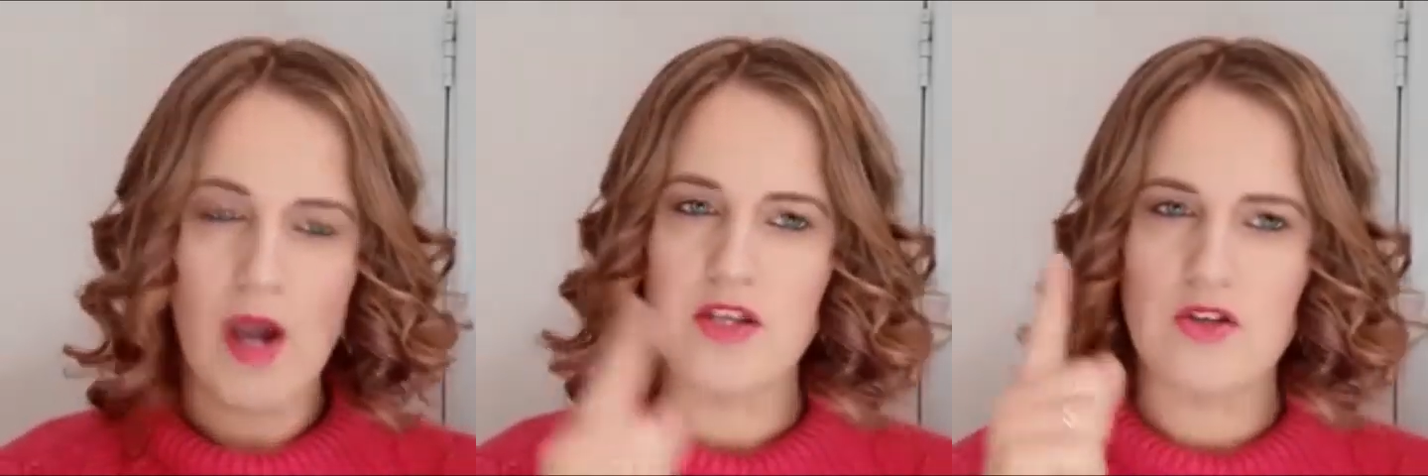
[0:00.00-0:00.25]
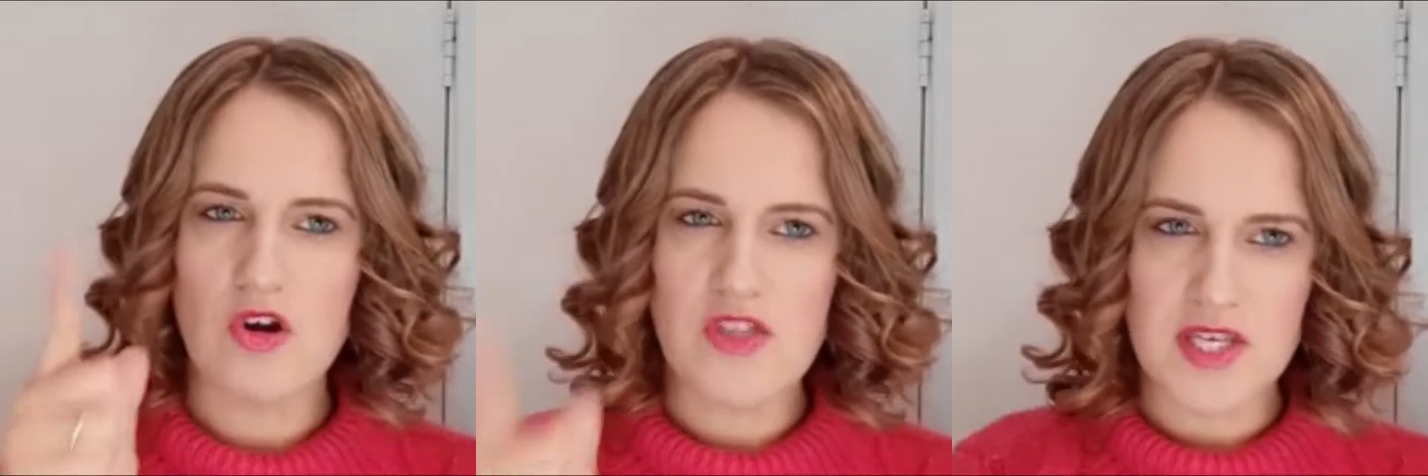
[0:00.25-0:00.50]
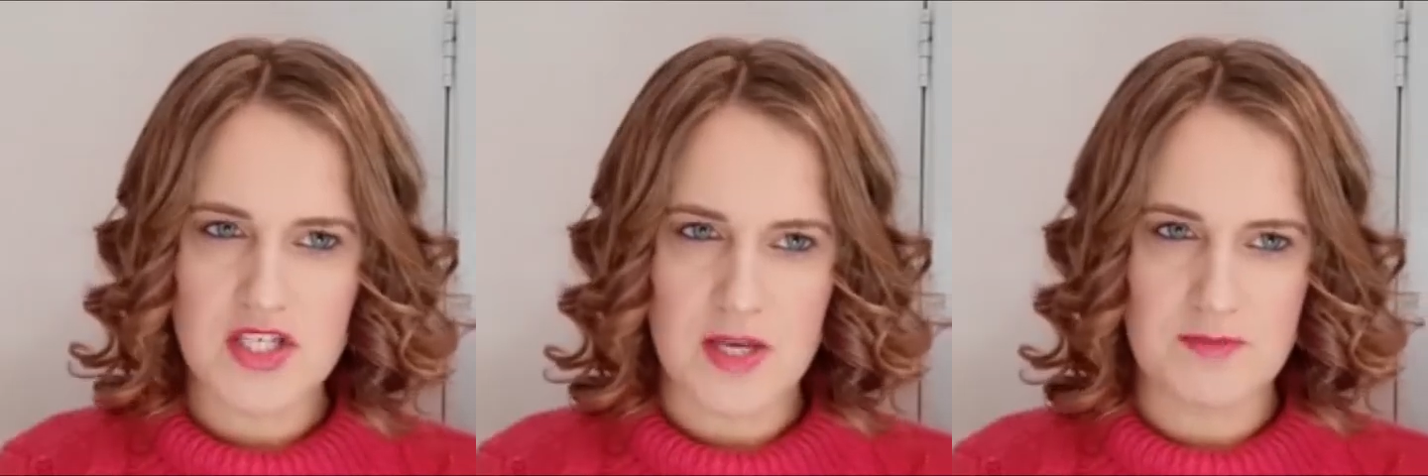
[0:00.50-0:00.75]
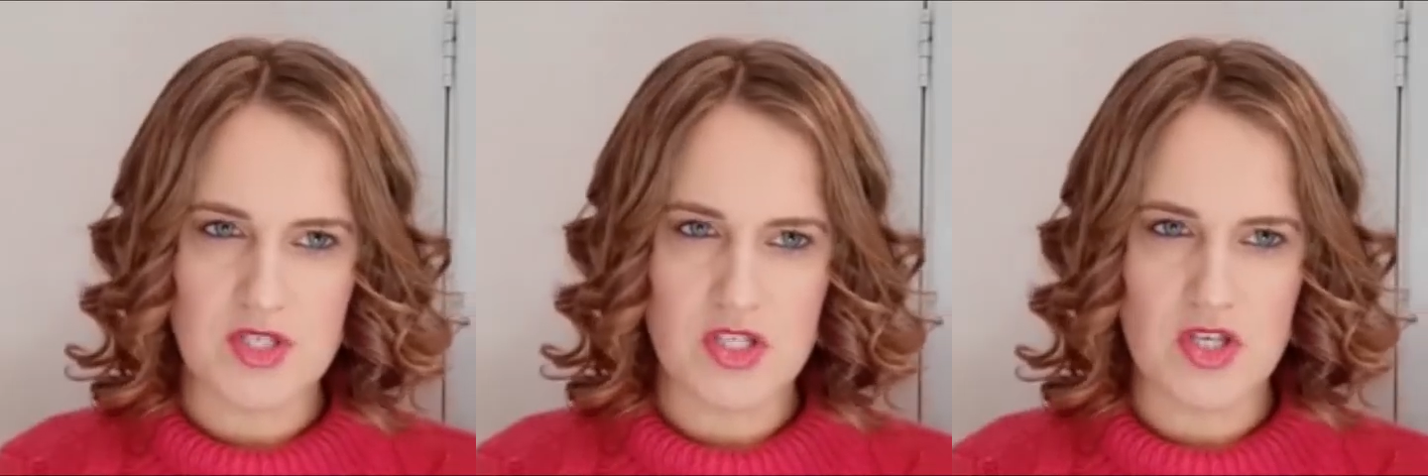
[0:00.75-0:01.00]
I know they
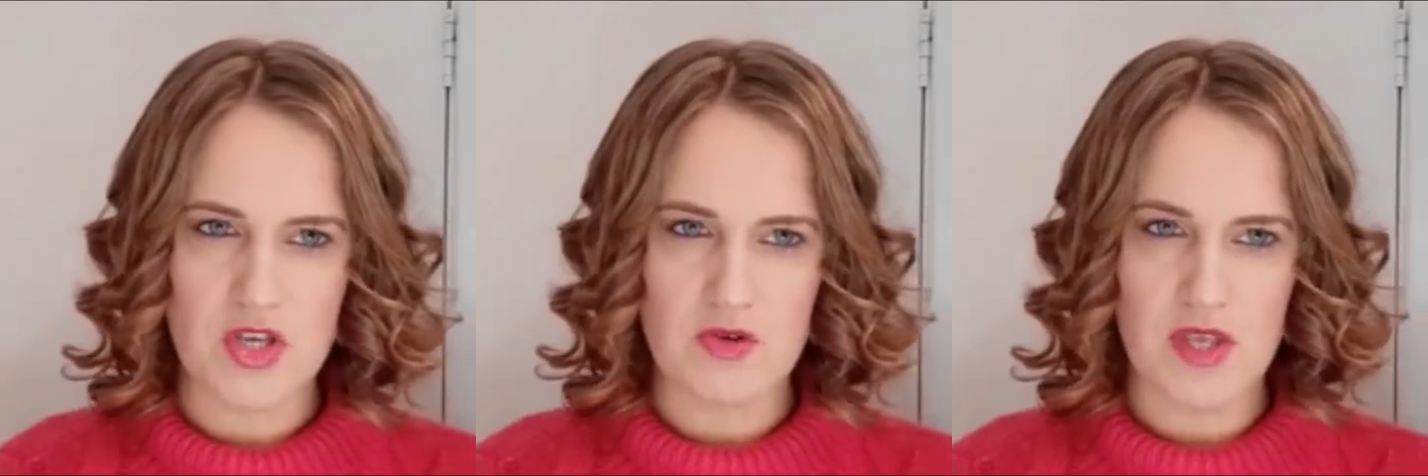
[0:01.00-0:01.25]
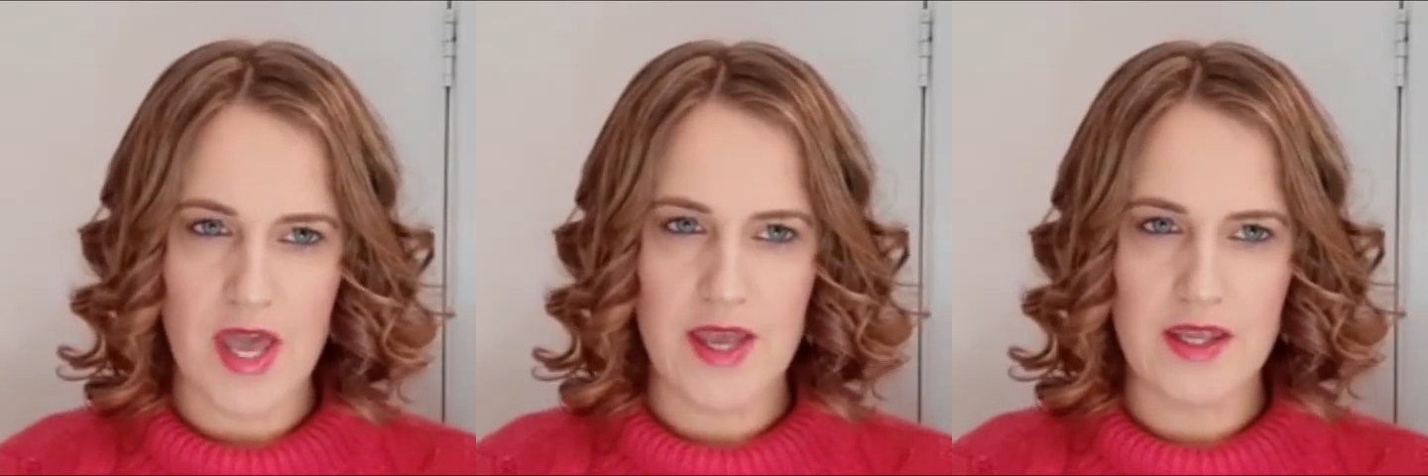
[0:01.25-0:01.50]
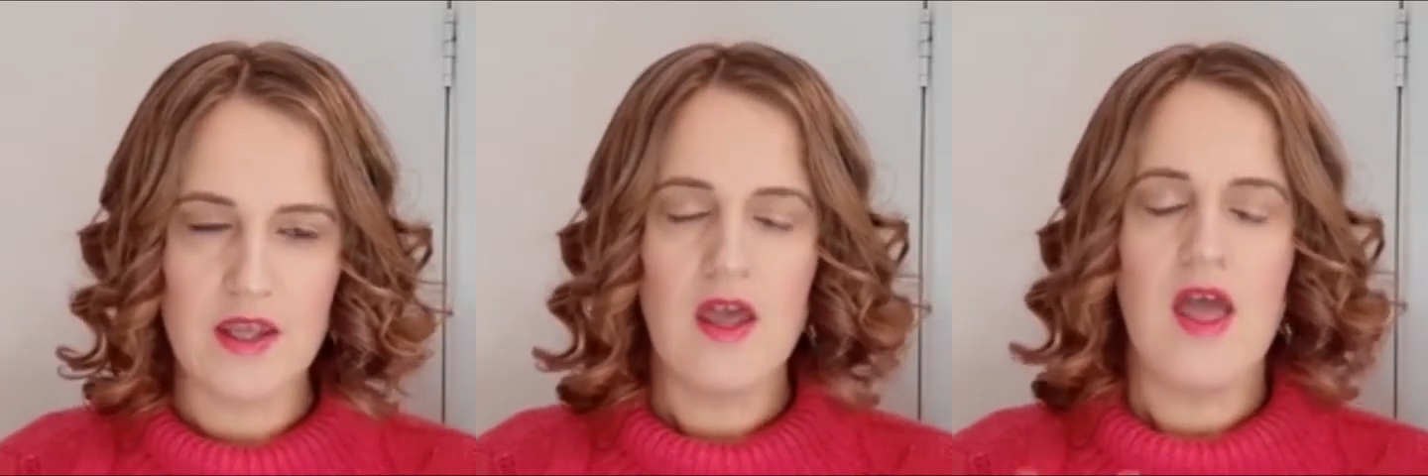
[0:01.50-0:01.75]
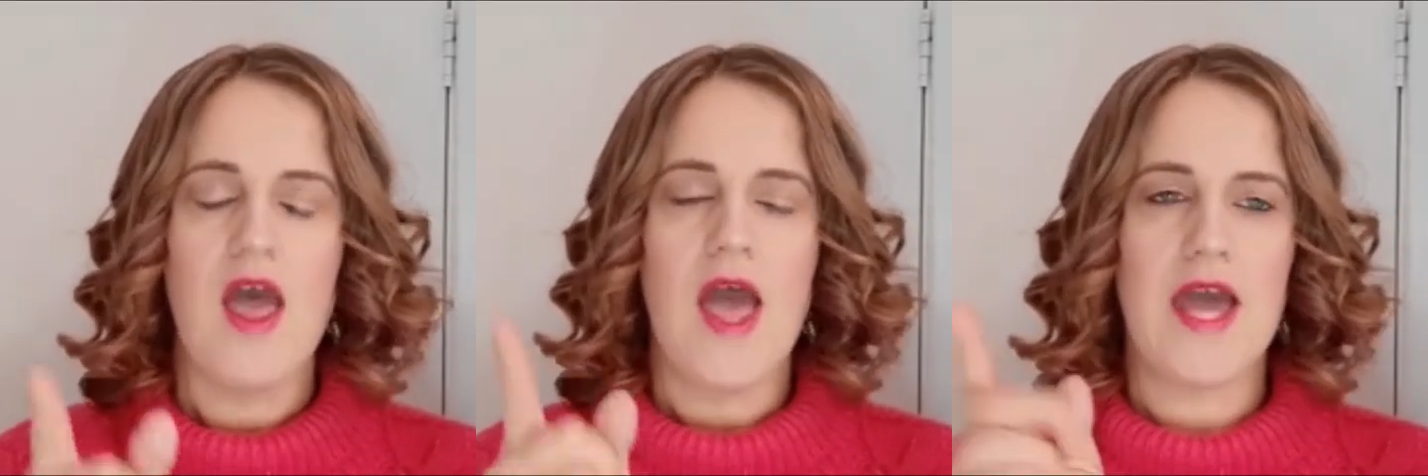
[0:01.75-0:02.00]
ship to the UK,
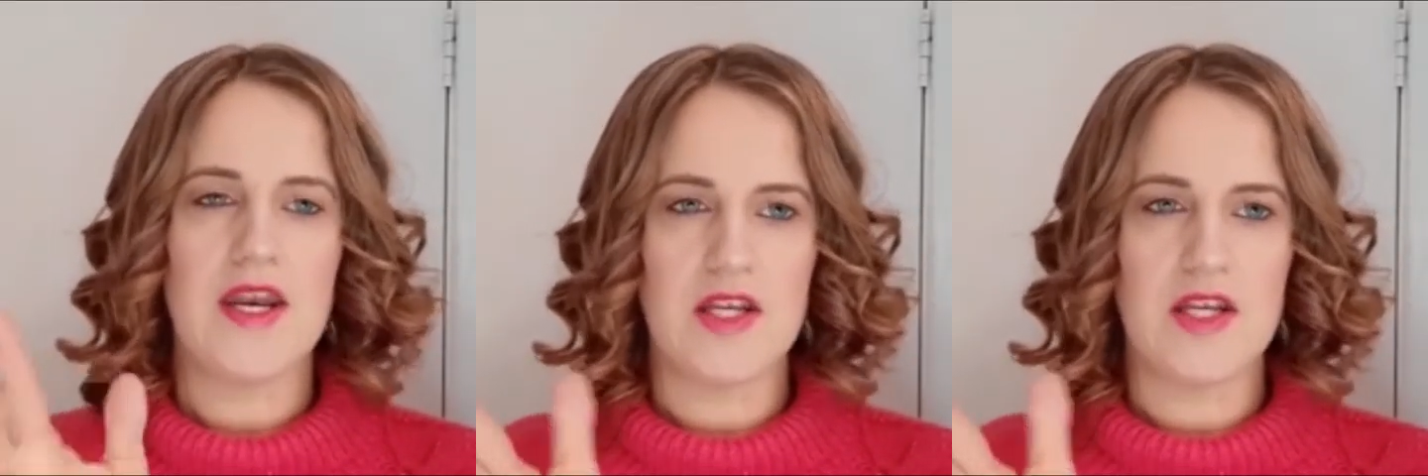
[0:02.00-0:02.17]
and